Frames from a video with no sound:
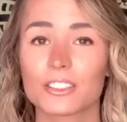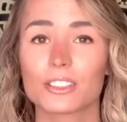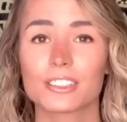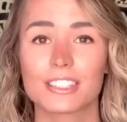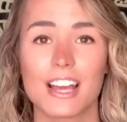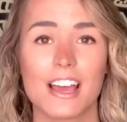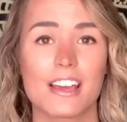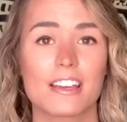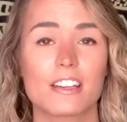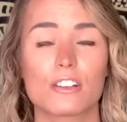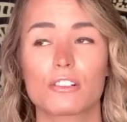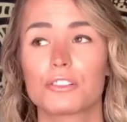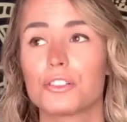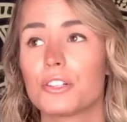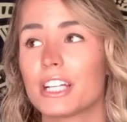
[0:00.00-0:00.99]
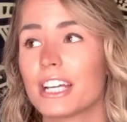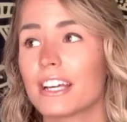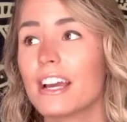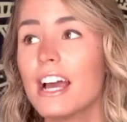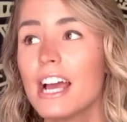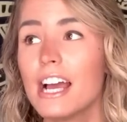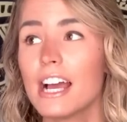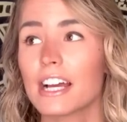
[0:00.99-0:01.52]
day, including
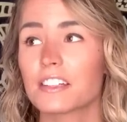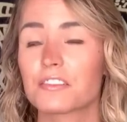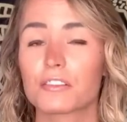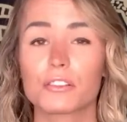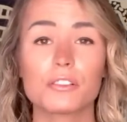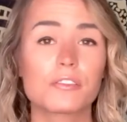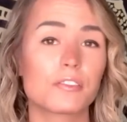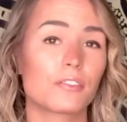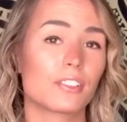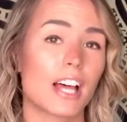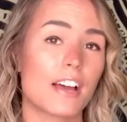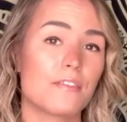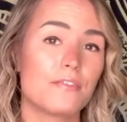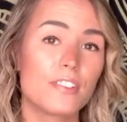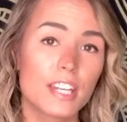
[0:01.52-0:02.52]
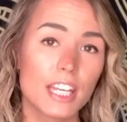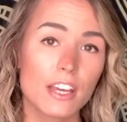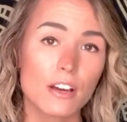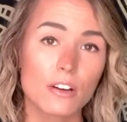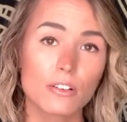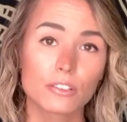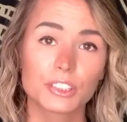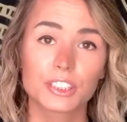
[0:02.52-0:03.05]
exclusive live
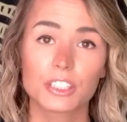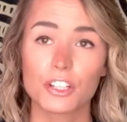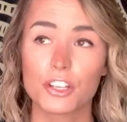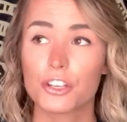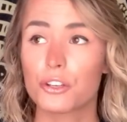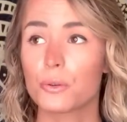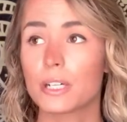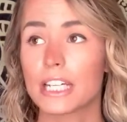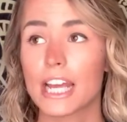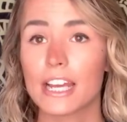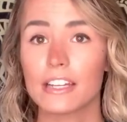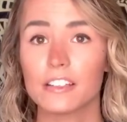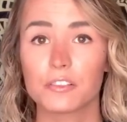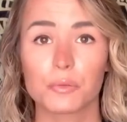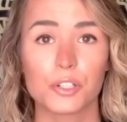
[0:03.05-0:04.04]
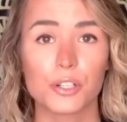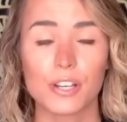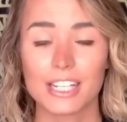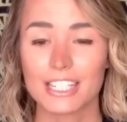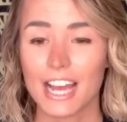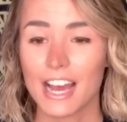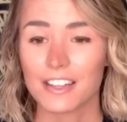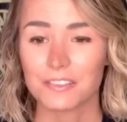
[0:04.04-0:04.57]
videos, Q&As where you get
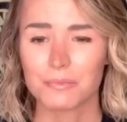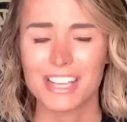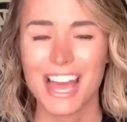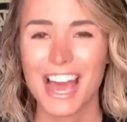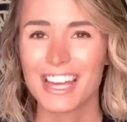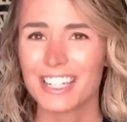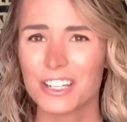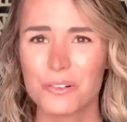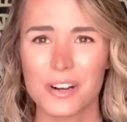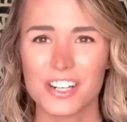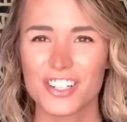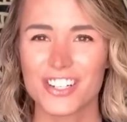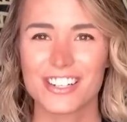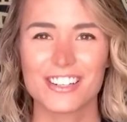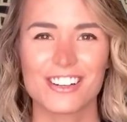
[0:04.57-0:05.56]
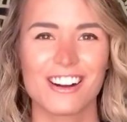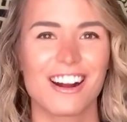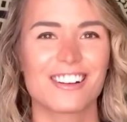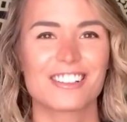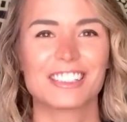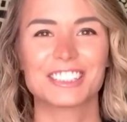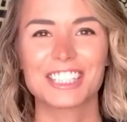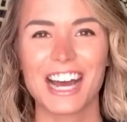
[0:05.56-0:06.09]
to ask me any question your
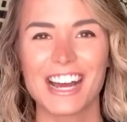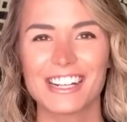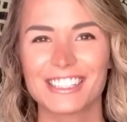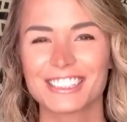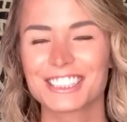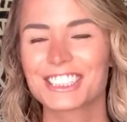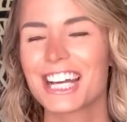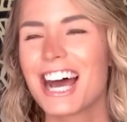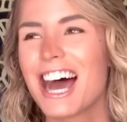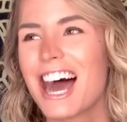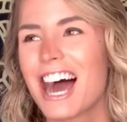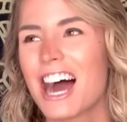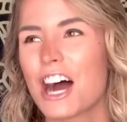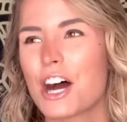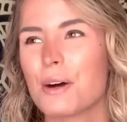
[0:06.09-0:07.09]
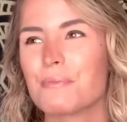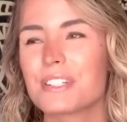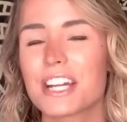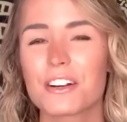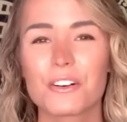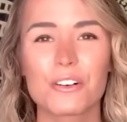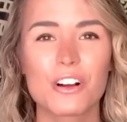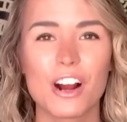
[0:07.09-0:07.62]
heart desires,
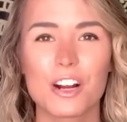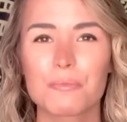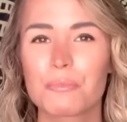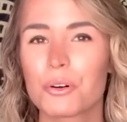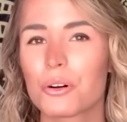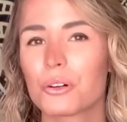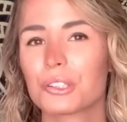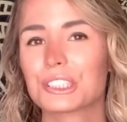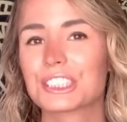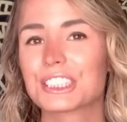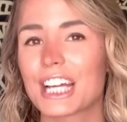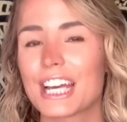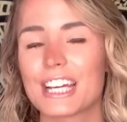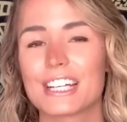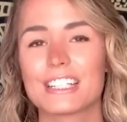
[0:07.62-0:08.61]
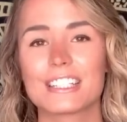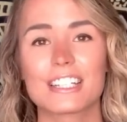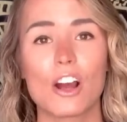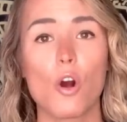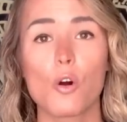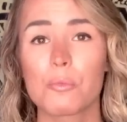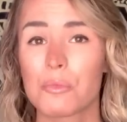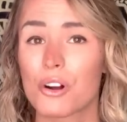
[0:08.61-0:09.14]
tarot card pulls, and
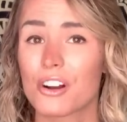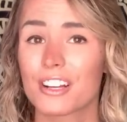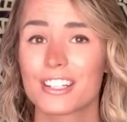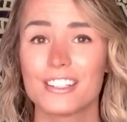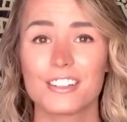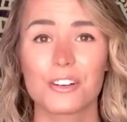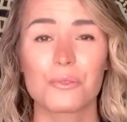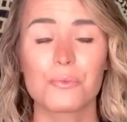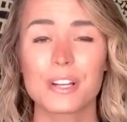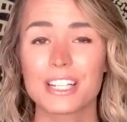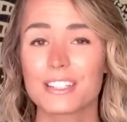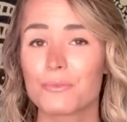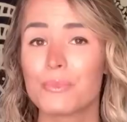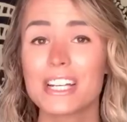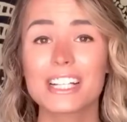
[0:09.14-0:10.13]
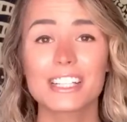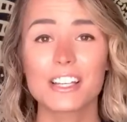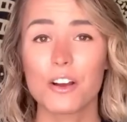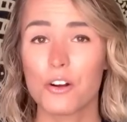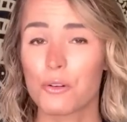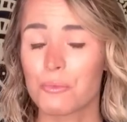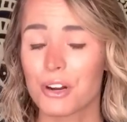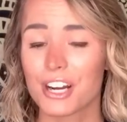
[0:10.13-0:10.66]
homework, weekly
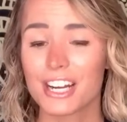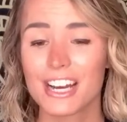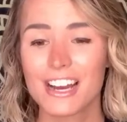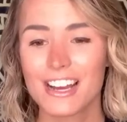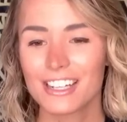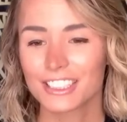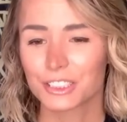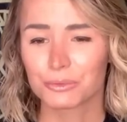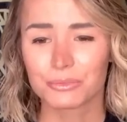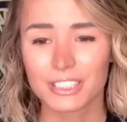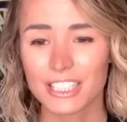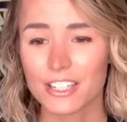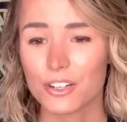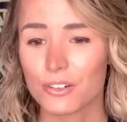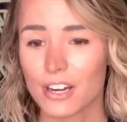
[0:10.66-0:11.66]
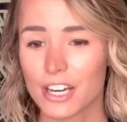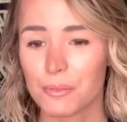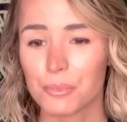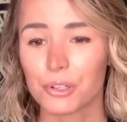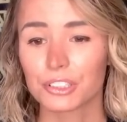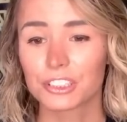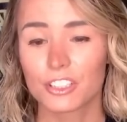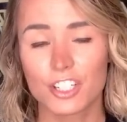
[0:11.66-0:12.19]
homework. It's really
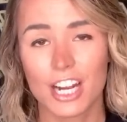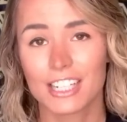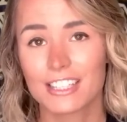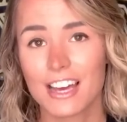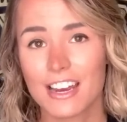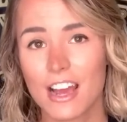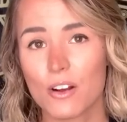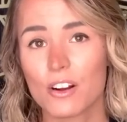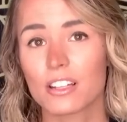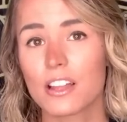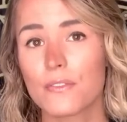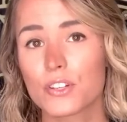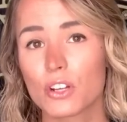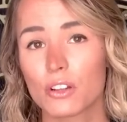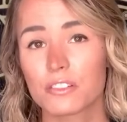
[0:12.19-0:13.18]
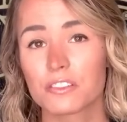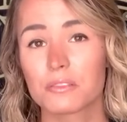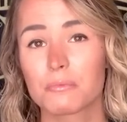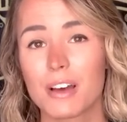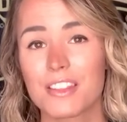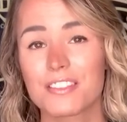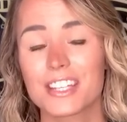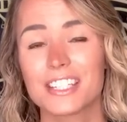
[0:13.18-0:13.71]
incredible. So check that out, $11 a
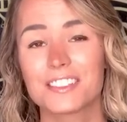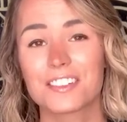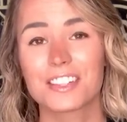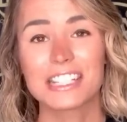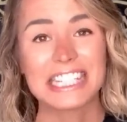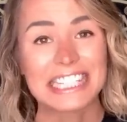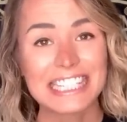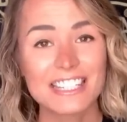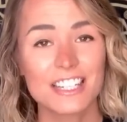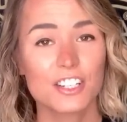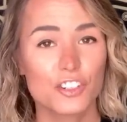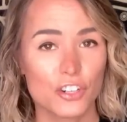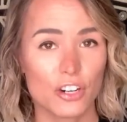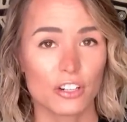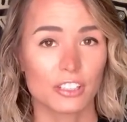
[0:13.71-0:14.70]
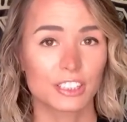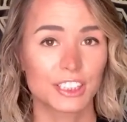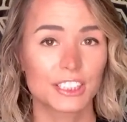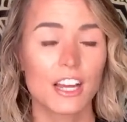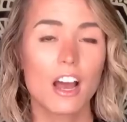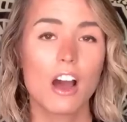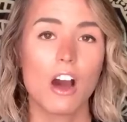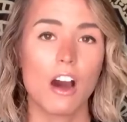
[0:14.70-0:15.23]
month. It's The
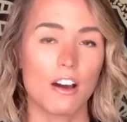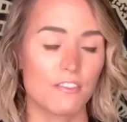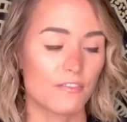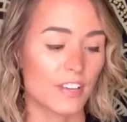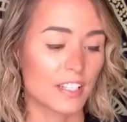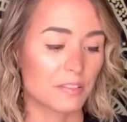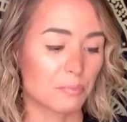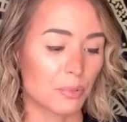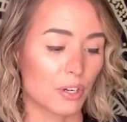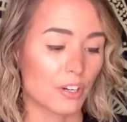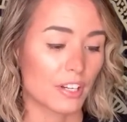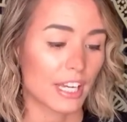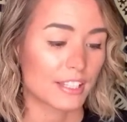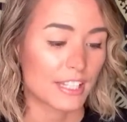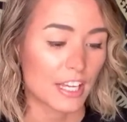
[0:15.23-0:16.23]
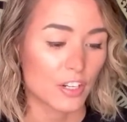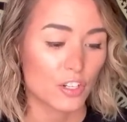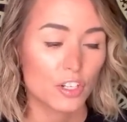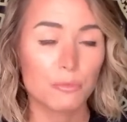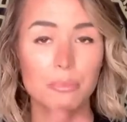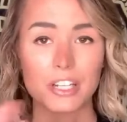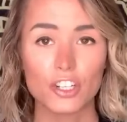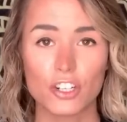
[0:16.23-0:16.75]
Teachers on Facebook, and that
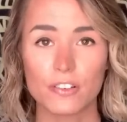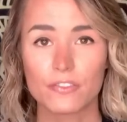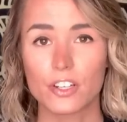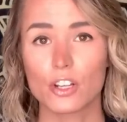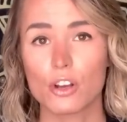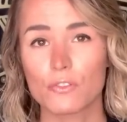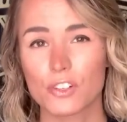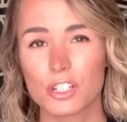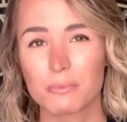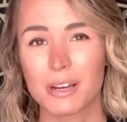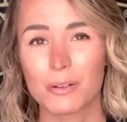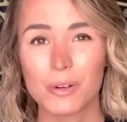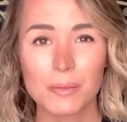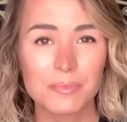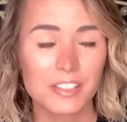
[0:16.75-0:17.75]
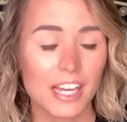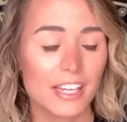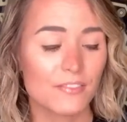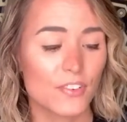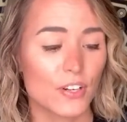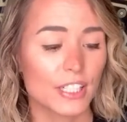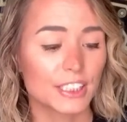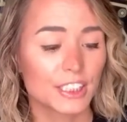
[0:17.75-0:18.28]
should be shifting over to my
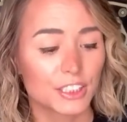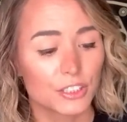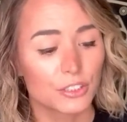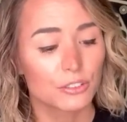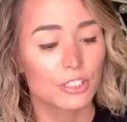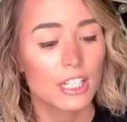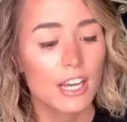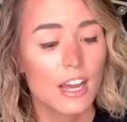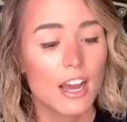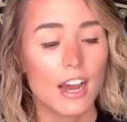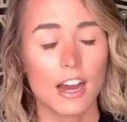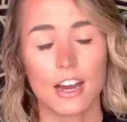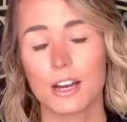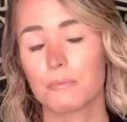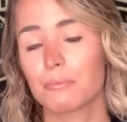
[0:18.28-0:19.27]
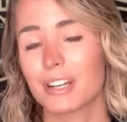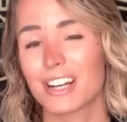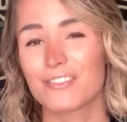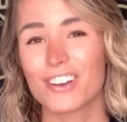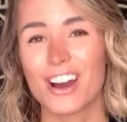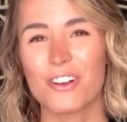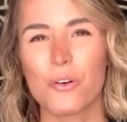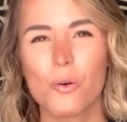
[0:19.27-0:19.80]
website very soon, but
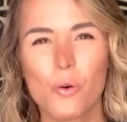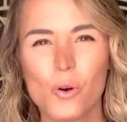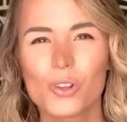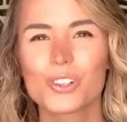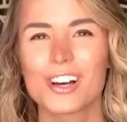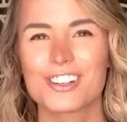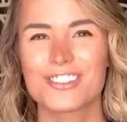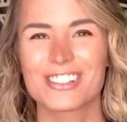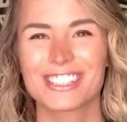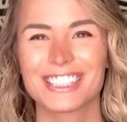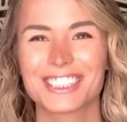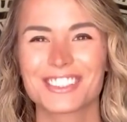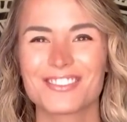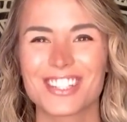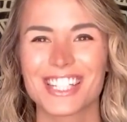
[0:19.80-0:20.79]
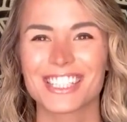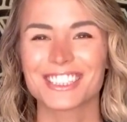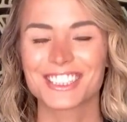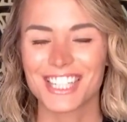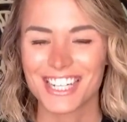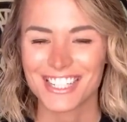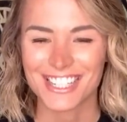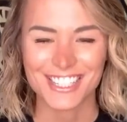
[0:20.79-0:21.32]
I've got a whole laundry list of things
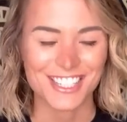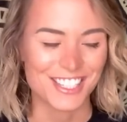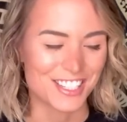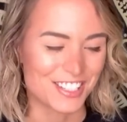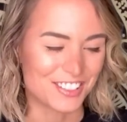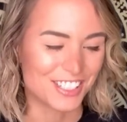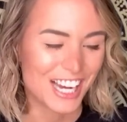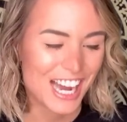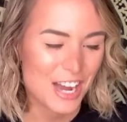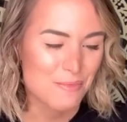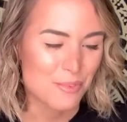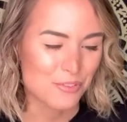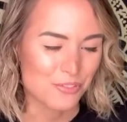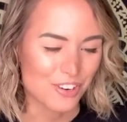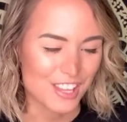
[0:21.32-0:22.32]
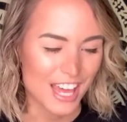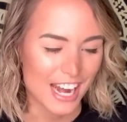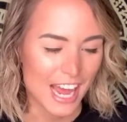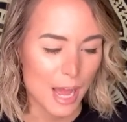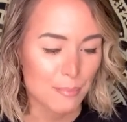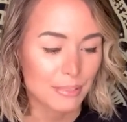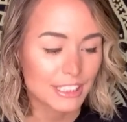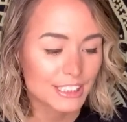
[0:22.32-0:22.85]
that I need to do before that
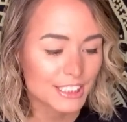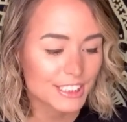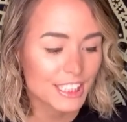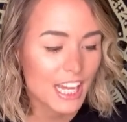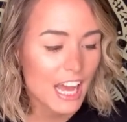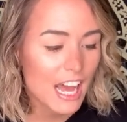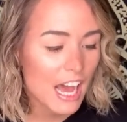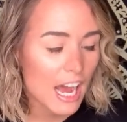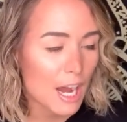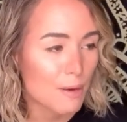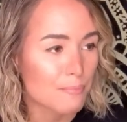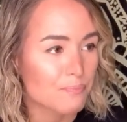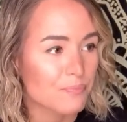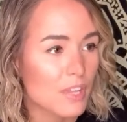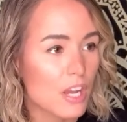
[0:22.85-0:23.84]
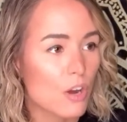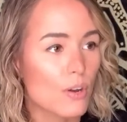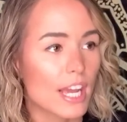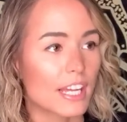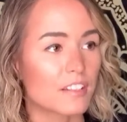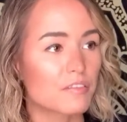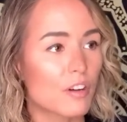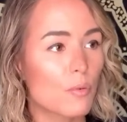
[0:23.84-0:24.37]
happens.
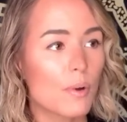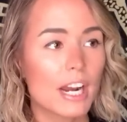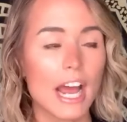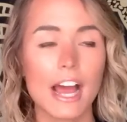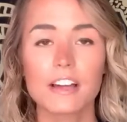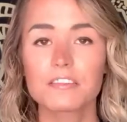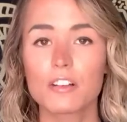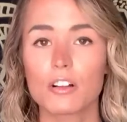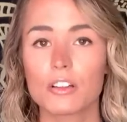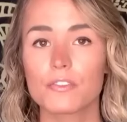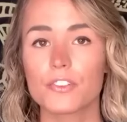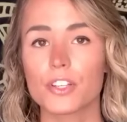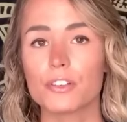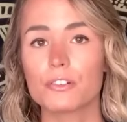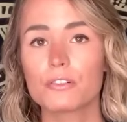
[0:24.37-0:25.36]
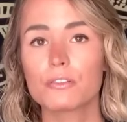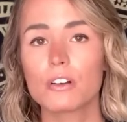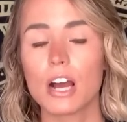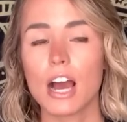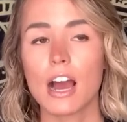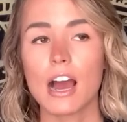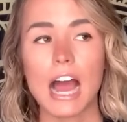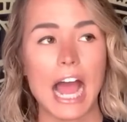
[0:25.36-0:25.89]
Okay, so I want to ask all of you,
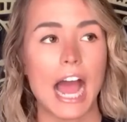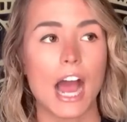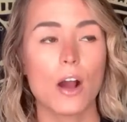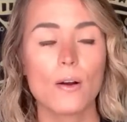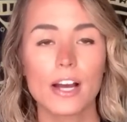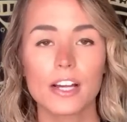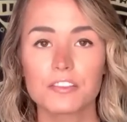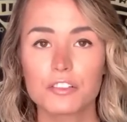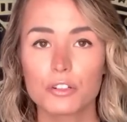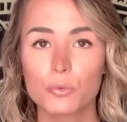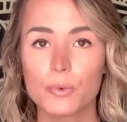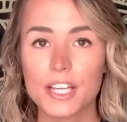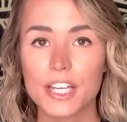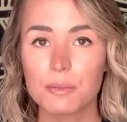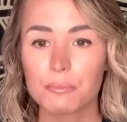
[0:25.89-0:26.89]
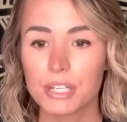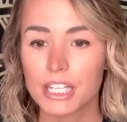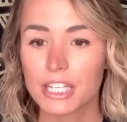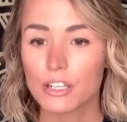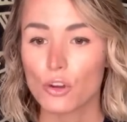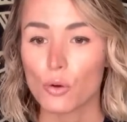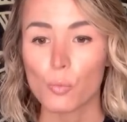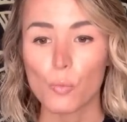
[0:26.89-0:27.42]
how has your week
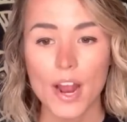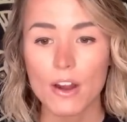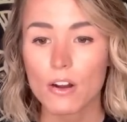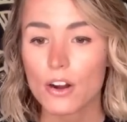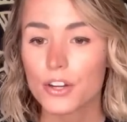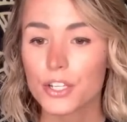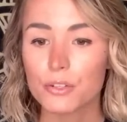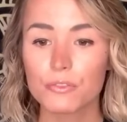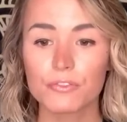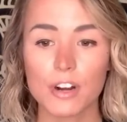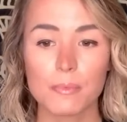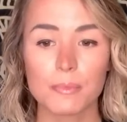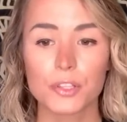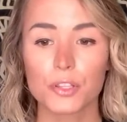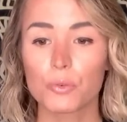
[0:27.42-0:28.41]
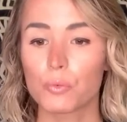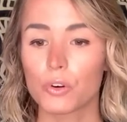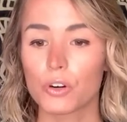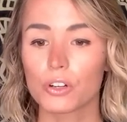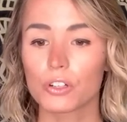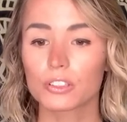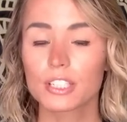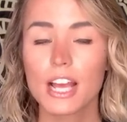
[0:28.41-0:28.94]
been? Where are you from in the
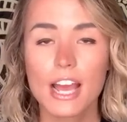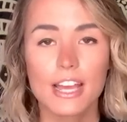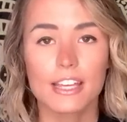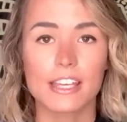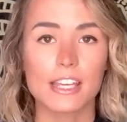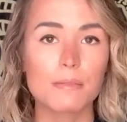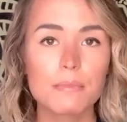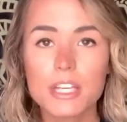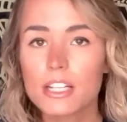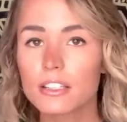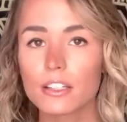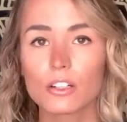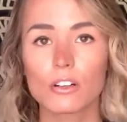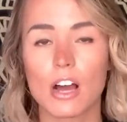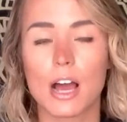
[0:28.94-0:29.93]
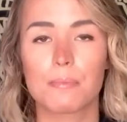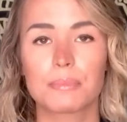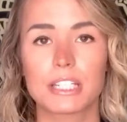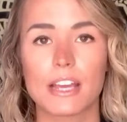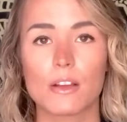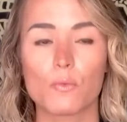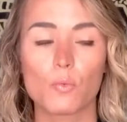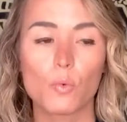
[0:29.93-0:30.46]
world? Give me a little
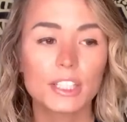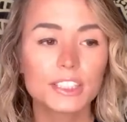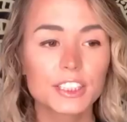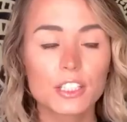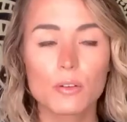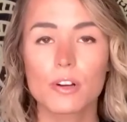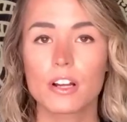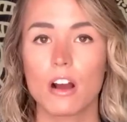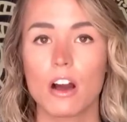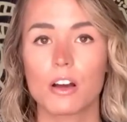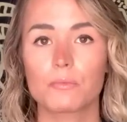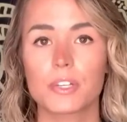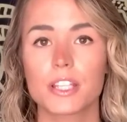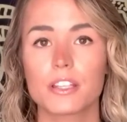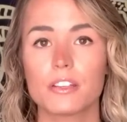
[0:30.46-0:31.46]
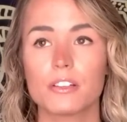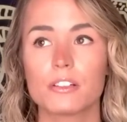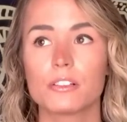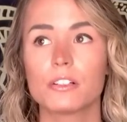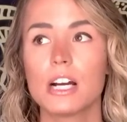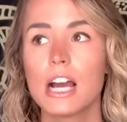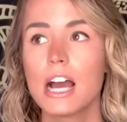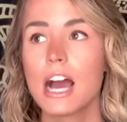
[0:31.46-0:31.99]
update. What's going on with
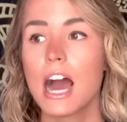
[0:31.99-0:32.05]
you?